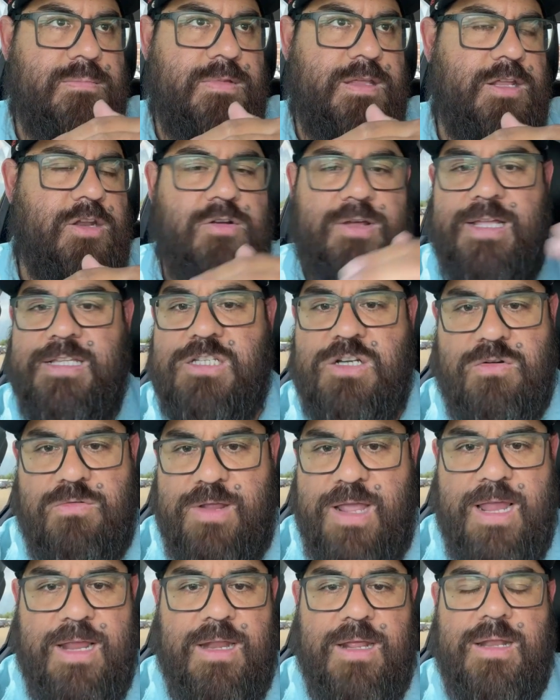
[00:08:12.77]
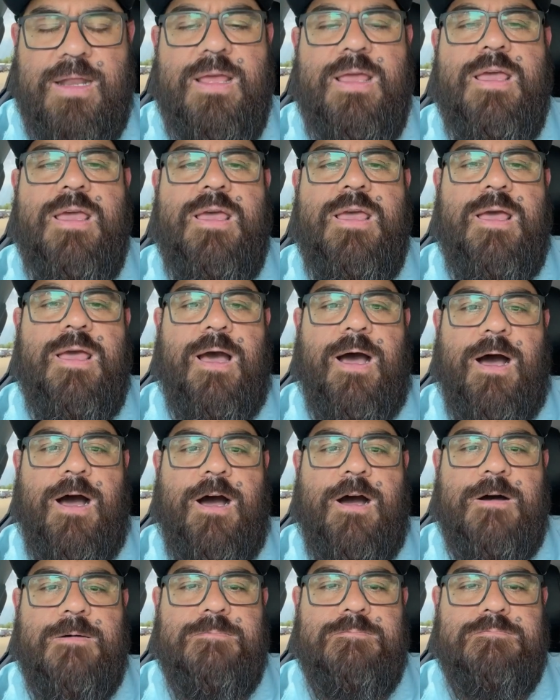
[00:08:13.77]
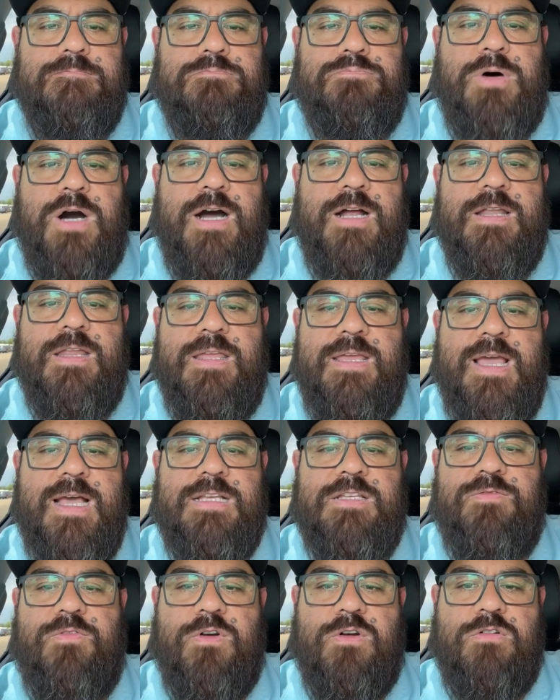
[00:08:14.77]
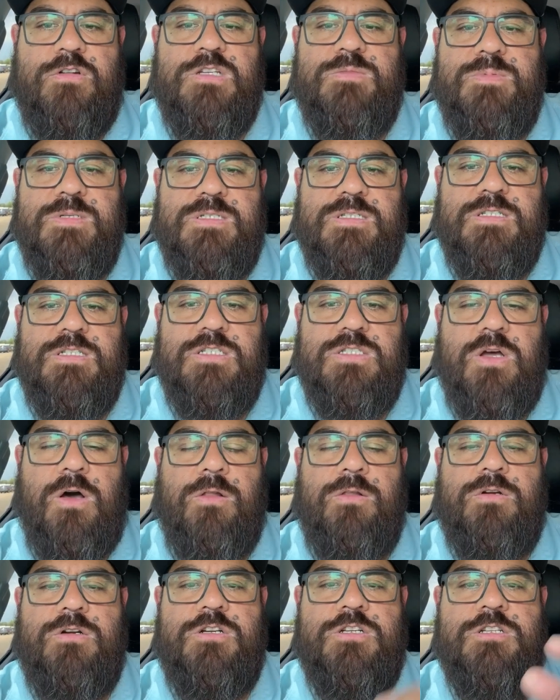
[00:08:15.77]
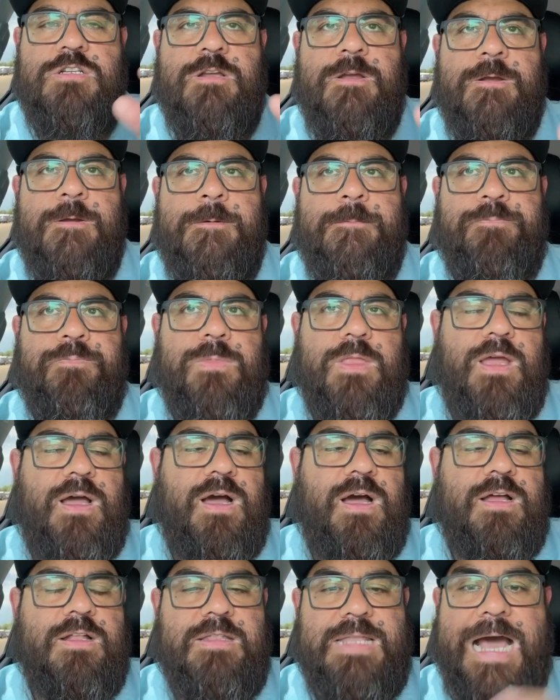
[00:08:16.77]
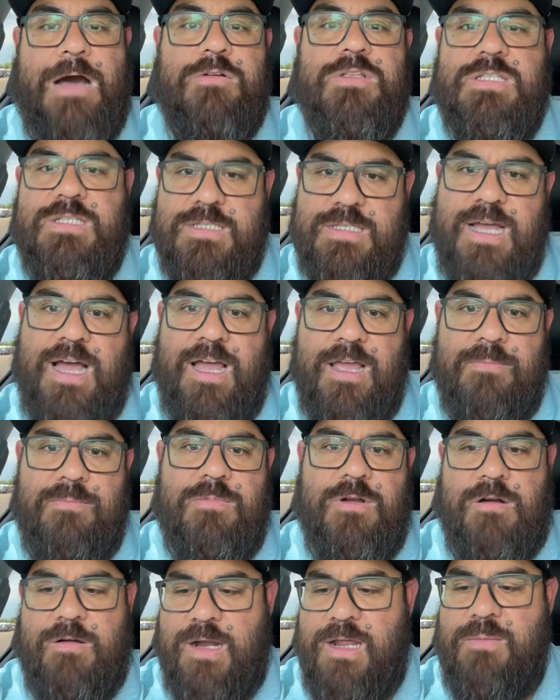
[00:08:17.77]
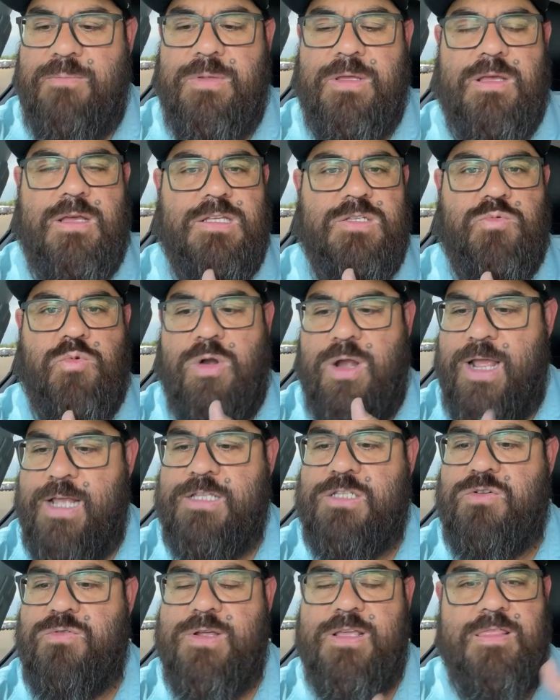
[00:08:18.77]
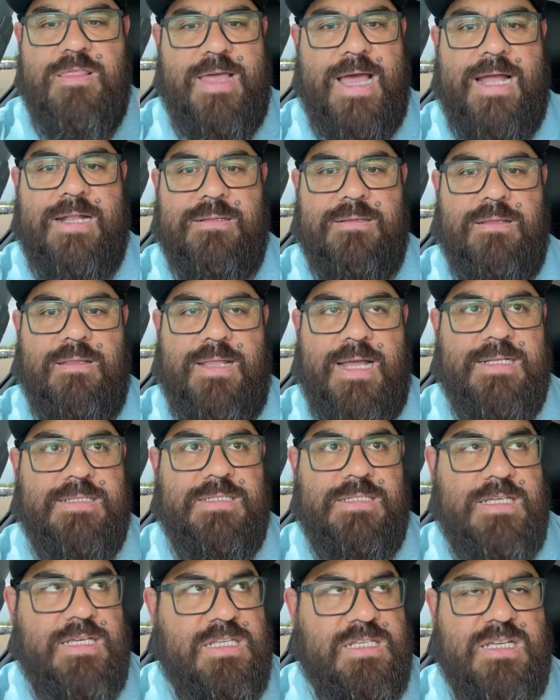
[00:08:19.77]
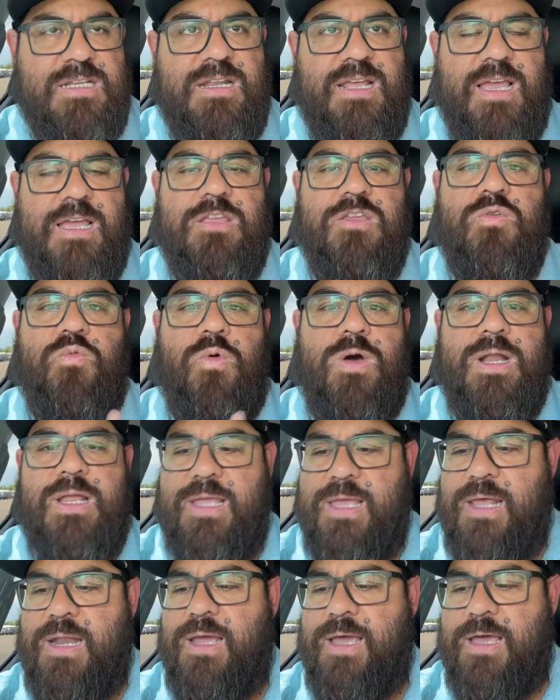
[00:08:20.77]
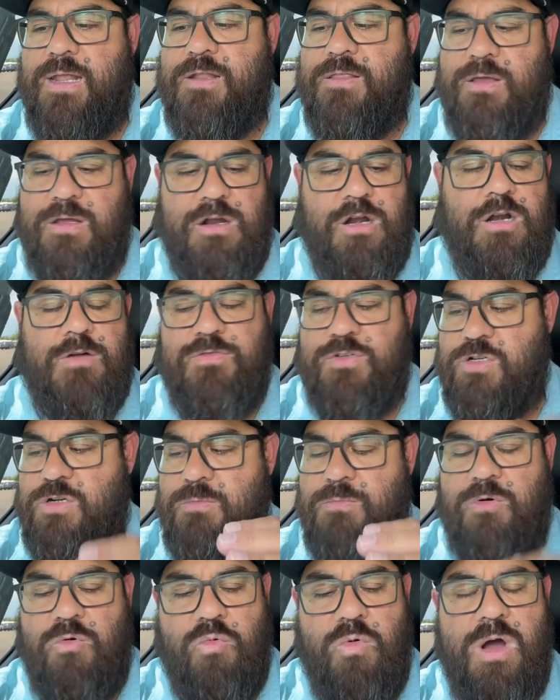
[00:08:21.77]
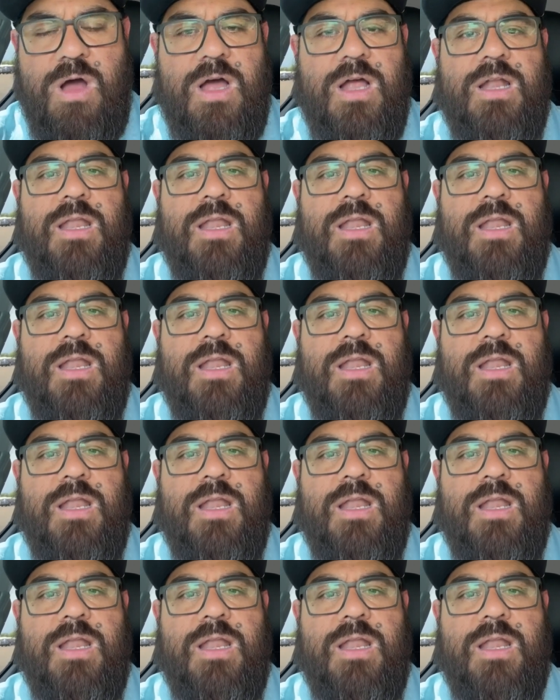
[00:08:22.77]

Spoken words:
gets created. But yes, for Christmas installers, now it's the time, all right, because we're entering that season, and you want to get ahead of the curve. So number one,